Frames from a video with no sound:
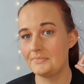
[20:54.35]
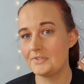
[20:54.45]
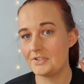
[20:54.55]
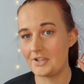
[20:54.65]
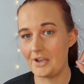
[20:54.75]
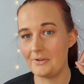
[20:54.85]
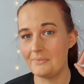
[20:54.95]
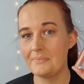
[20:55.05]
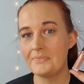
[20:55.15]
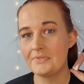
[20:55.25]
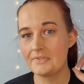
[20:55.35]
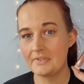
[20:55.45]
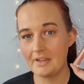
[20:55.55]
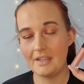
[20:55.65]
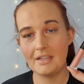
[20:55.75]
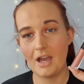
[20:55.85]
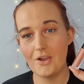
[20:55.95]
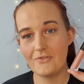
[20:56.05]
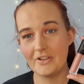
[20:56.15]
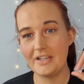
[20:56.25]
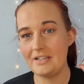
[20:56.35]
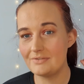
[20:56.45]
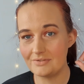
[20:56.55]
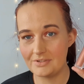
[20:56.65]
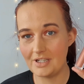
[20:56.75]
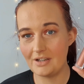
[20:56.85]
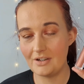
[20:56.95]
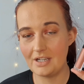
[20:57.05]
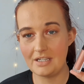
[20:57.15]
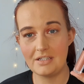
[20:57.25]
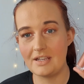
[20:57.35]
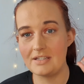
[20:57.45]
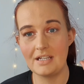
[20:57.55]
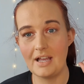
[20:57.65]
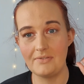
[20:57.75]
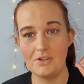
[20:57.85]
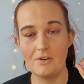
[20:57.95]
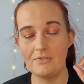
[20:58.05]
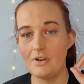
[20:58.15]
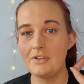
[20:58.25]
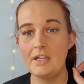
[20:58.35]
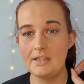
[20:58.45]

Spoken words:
So hopefully they still have the offer on.